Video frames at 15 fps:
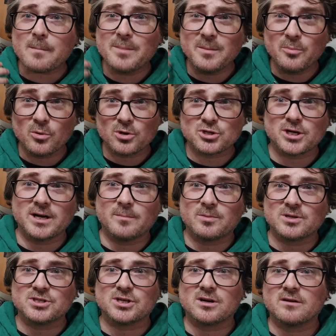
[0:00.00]
people who are trying to
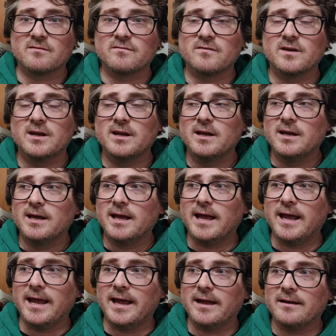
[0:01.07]
preserve
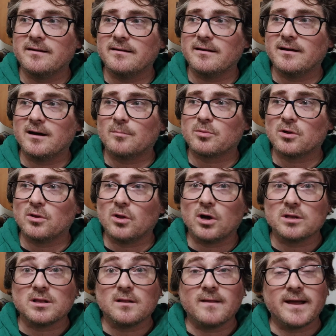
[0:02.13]
and
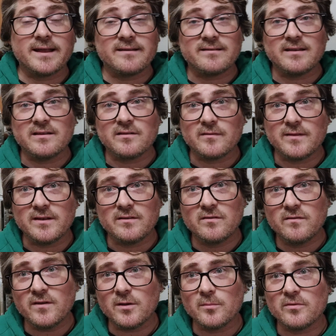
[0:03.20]
prolong the legacies of these
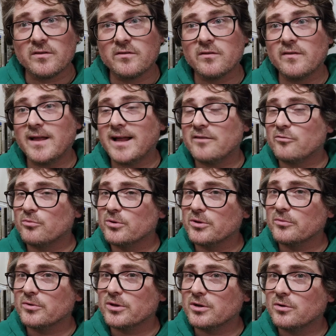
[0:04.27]
films. And so that's
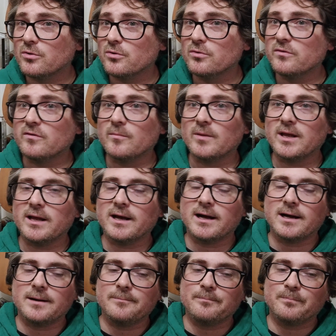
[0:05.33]
really, really cool to me.
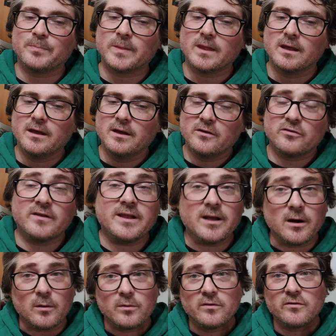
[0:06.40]
So there you
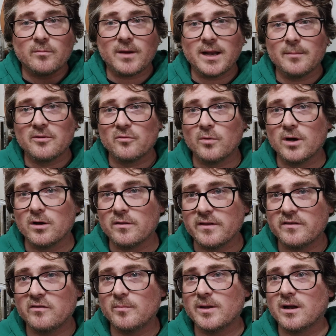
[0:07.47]
go. So my name is Will.
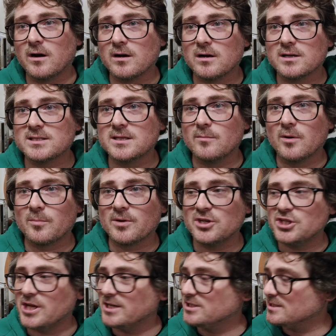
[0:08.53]
This has been Hong Kong Cinema
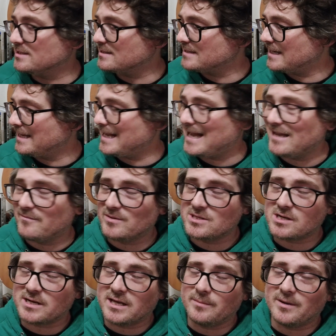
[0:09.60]
Appreciation Society. I have been
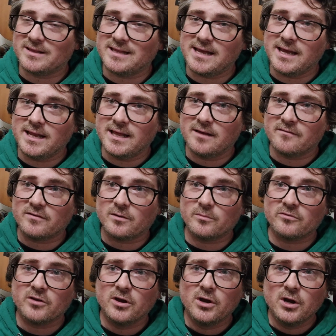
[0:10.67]
talking about the 88
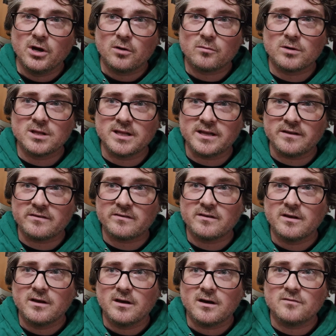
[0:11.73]
Films
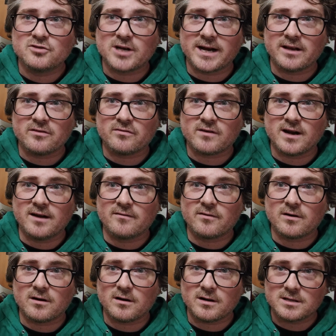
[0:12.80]
release of Dragons
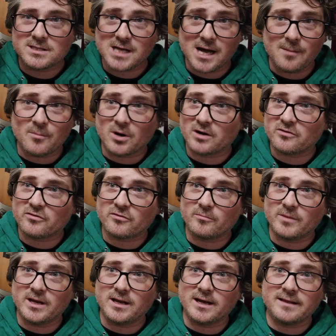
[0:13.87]
Forever. Top marks for
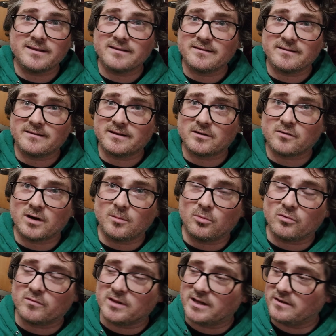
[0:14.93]
me. I think this is an
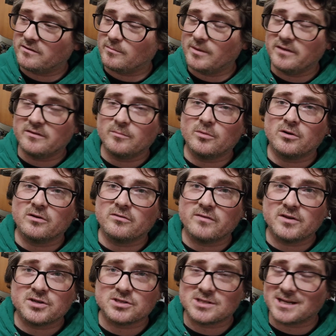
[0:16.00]
incredible release. Amazing bonus
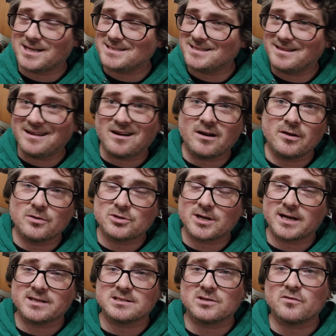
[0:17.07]
features. Like I said, the audio
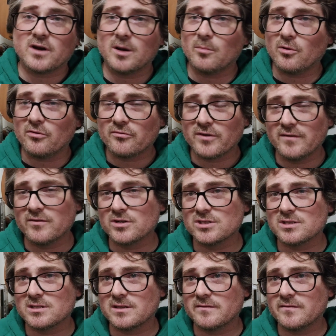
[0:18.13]
track is incredible. 3
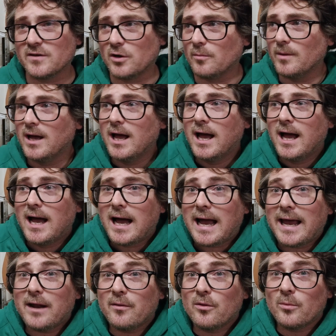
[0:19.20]
versions of the film.
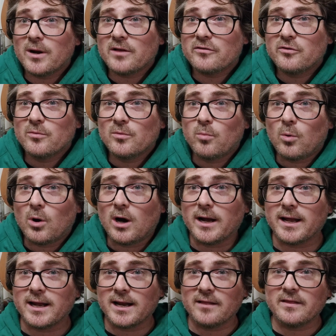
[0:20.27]
I don't know what else you would
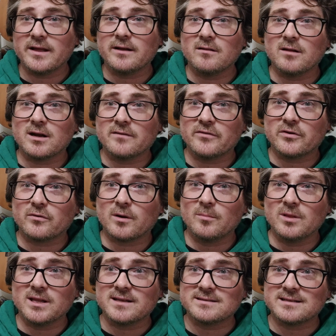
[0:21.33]
want, and I think a lot of the
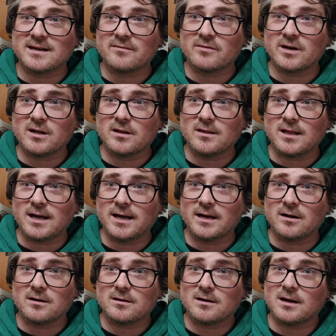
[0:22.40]
grumblings that I've read online
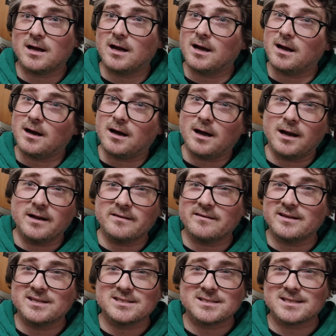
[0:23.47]
are
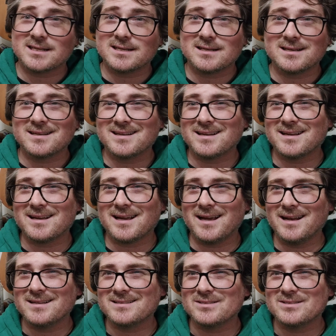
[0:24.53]
honestly just kind of